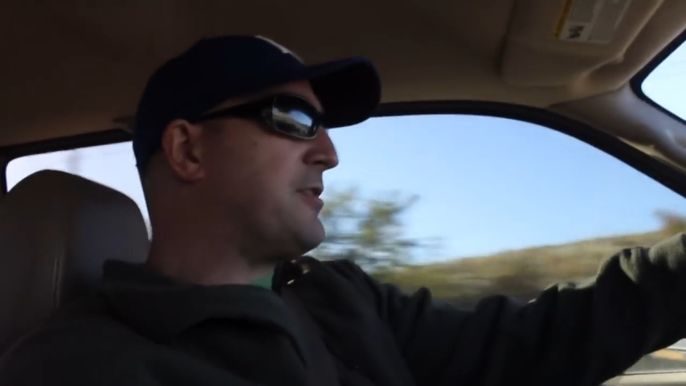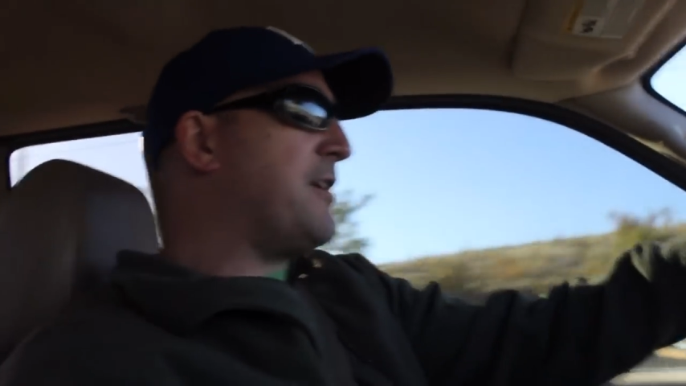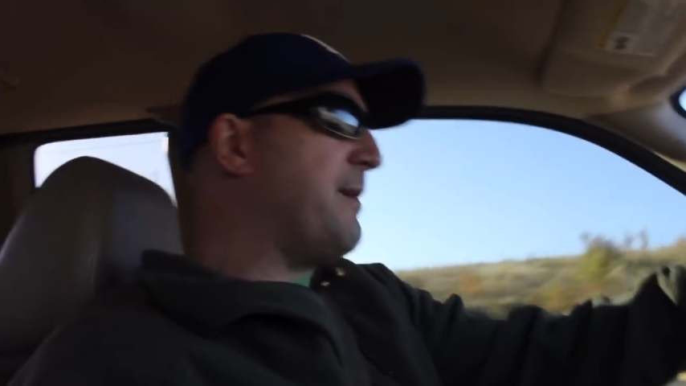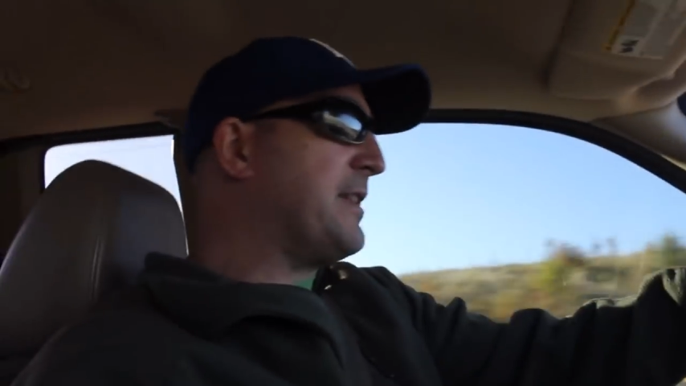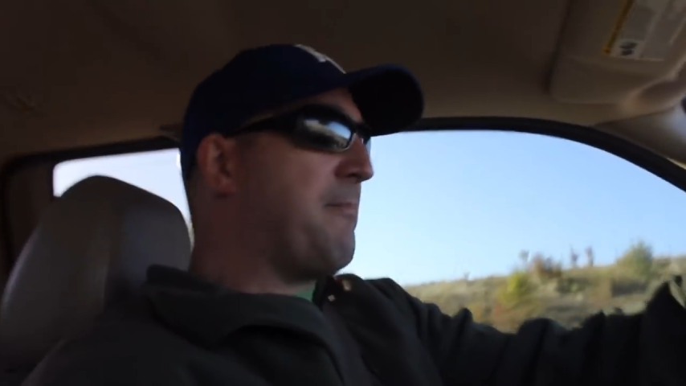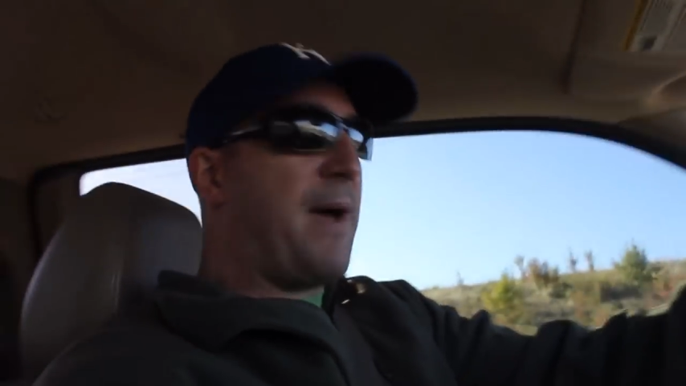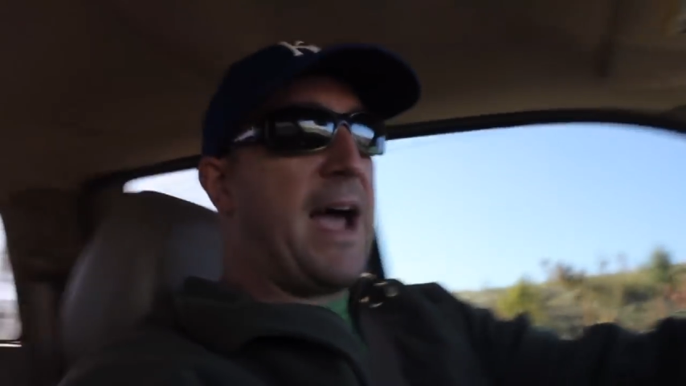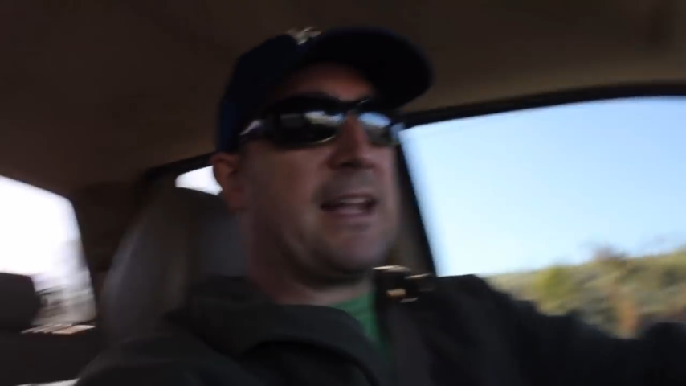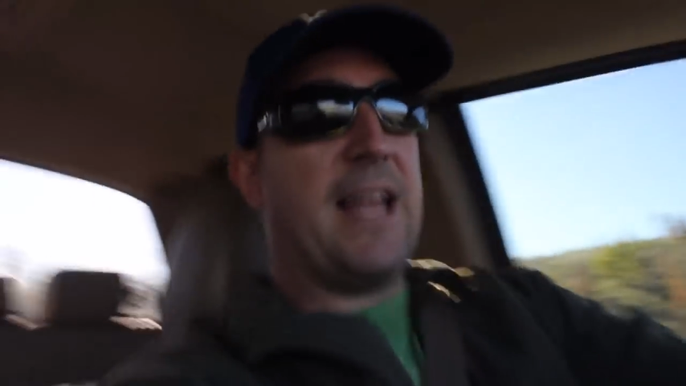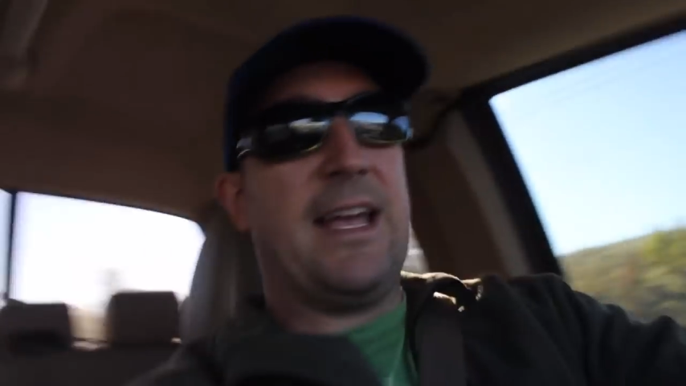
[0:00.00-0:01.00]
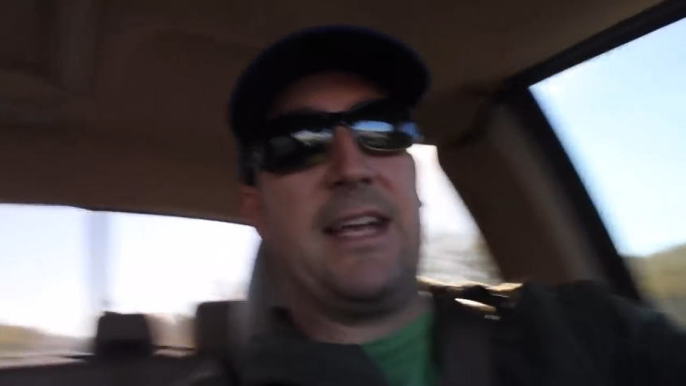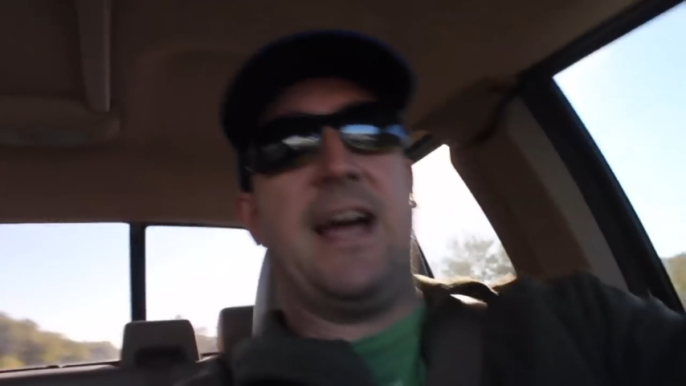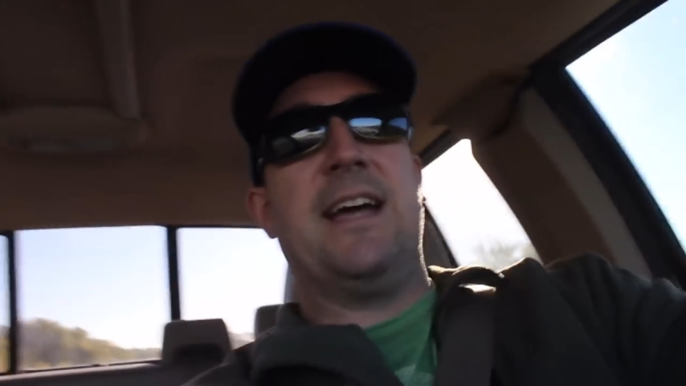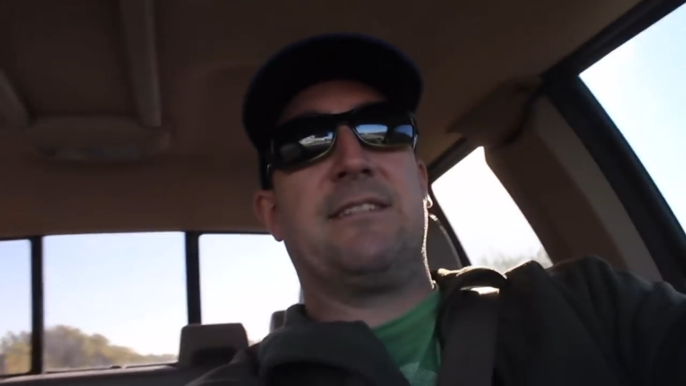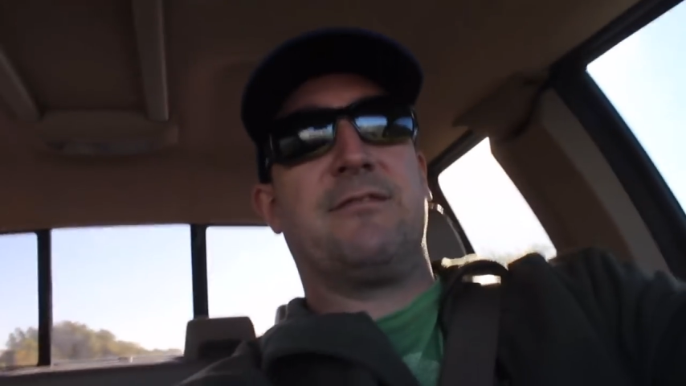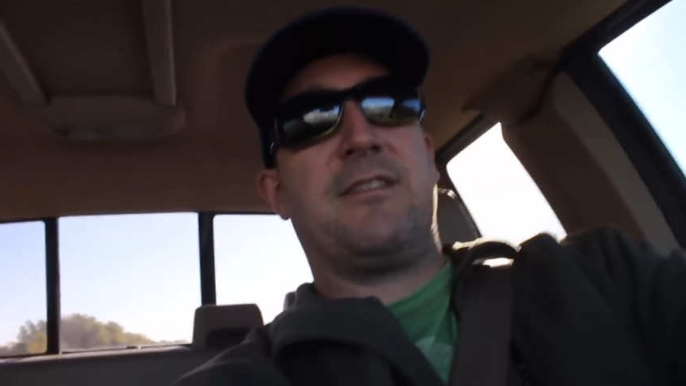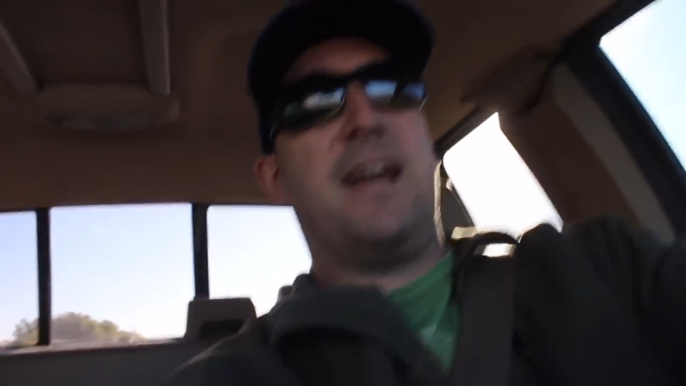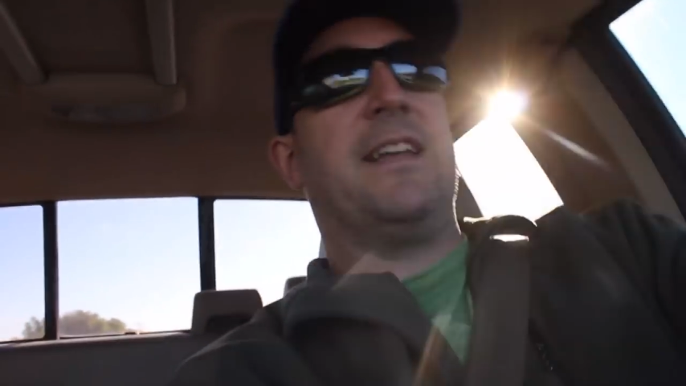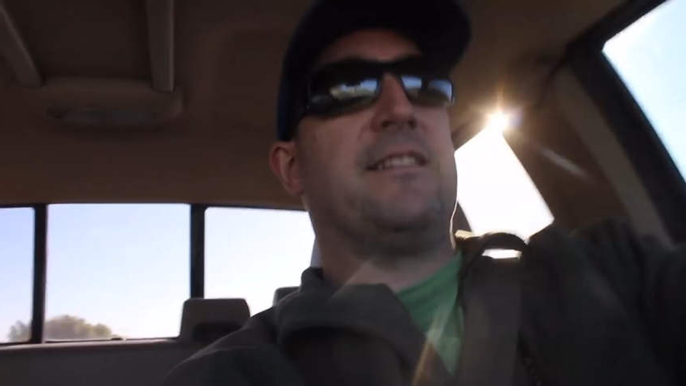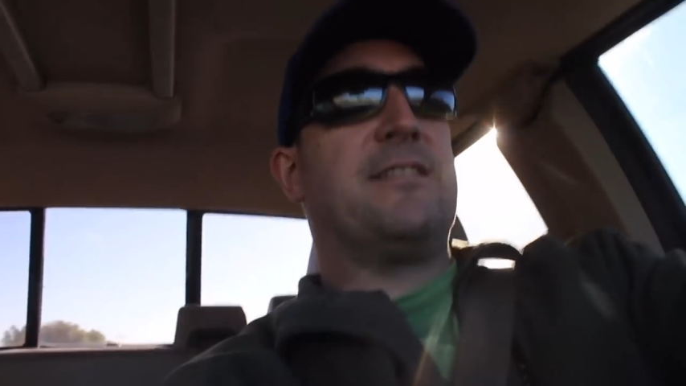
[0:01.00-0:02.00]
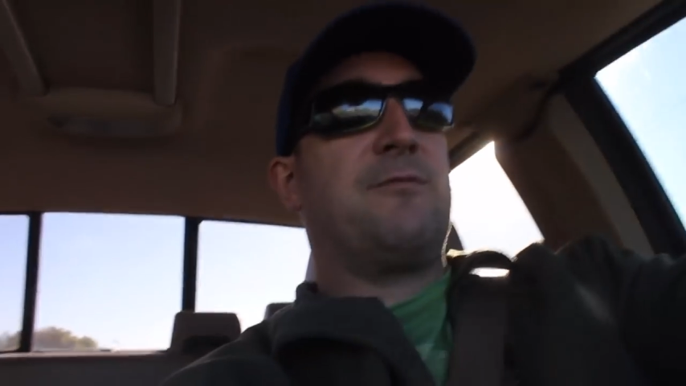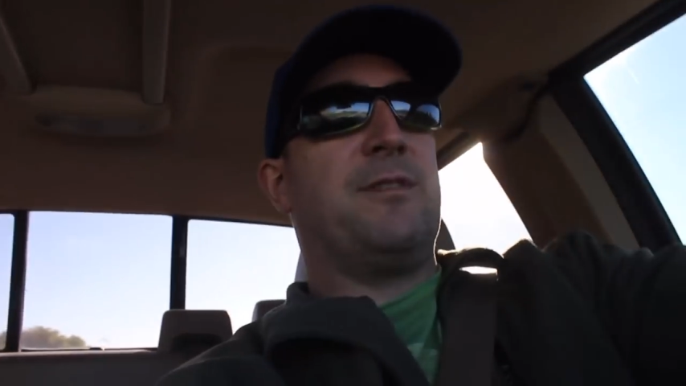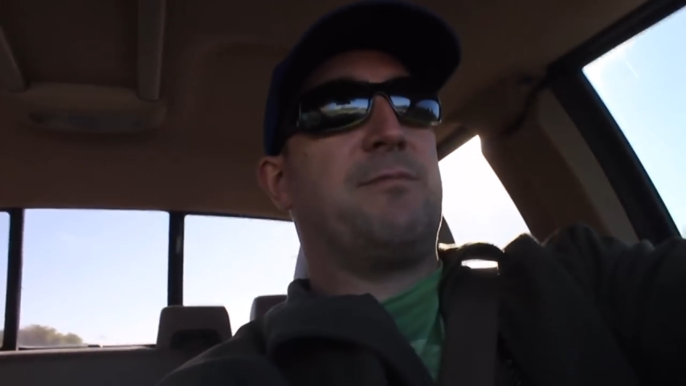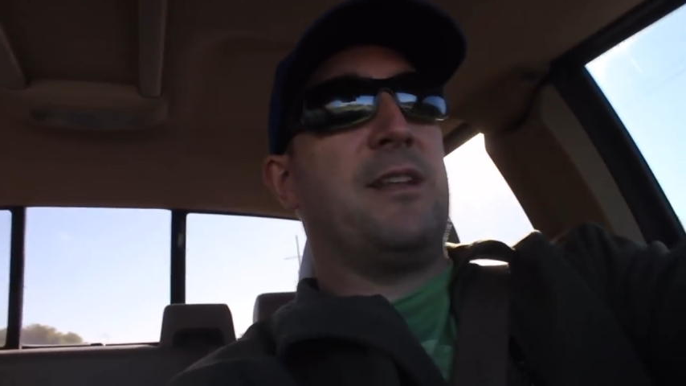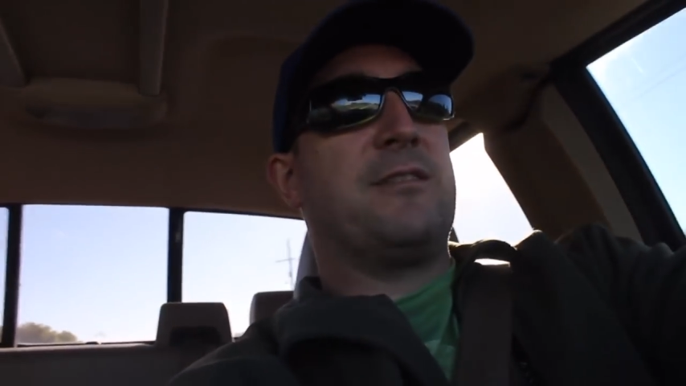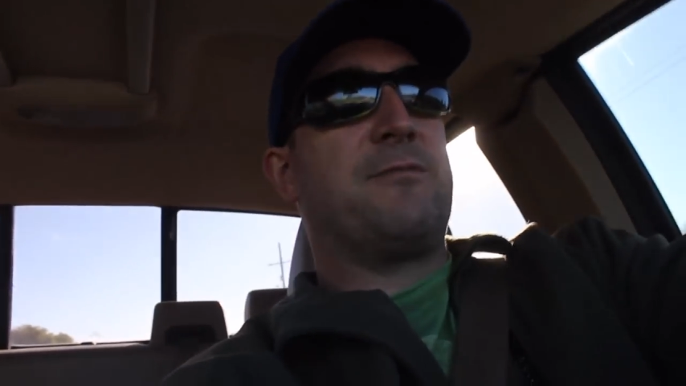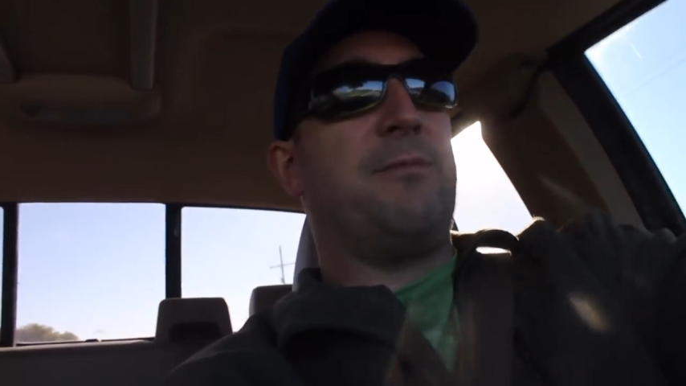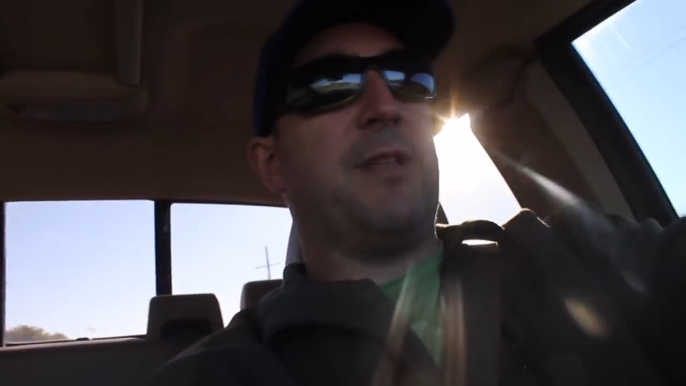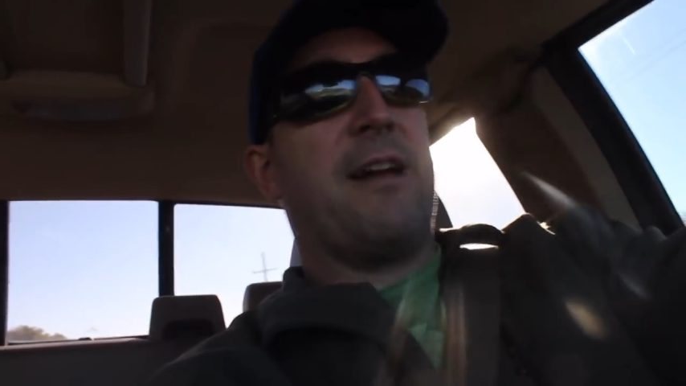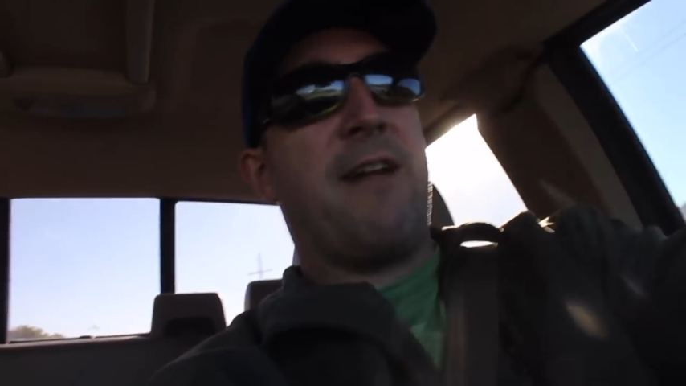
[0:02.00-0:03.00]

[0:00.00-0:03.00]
Sorry about the backlight, guys. We'll try and sweep, sweep that